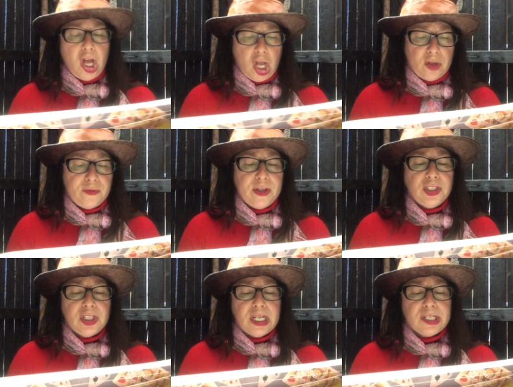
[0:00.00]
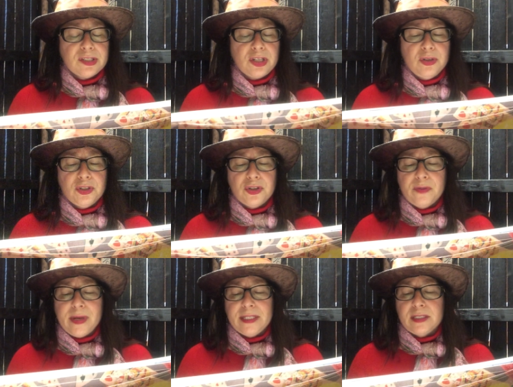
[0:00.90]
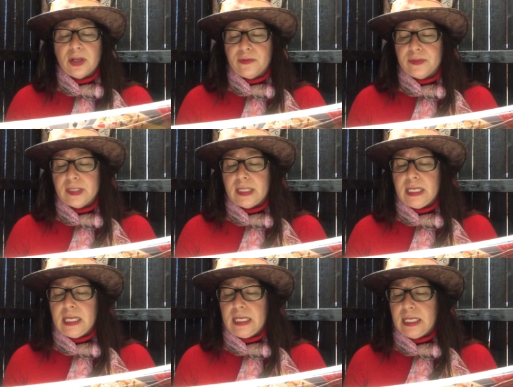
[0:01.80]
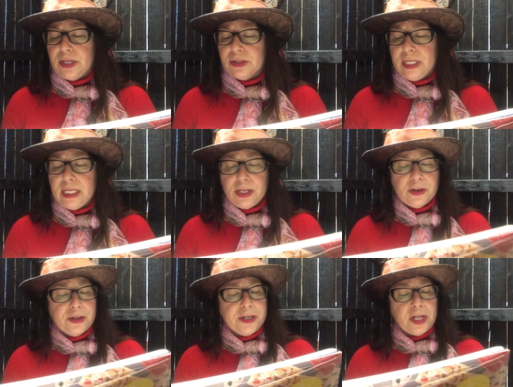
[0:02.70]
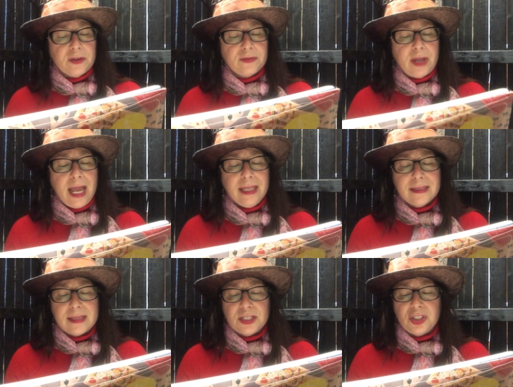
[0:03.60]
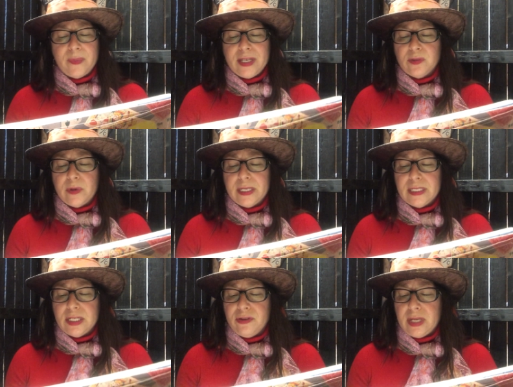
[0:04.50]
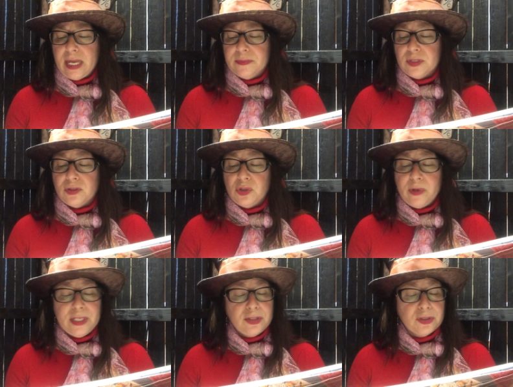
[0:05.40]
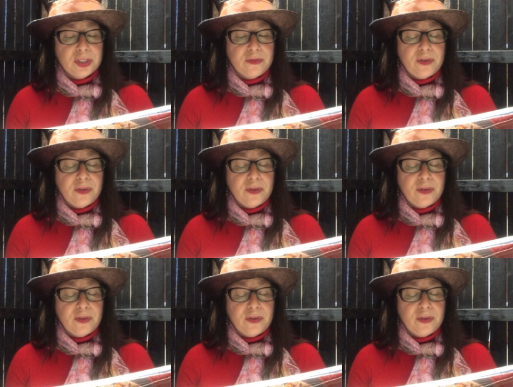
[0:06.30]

I'll fetch the executioner myself, said the king eagerly, and he hurried off. Alice thought she might as well continue the game, so she went in search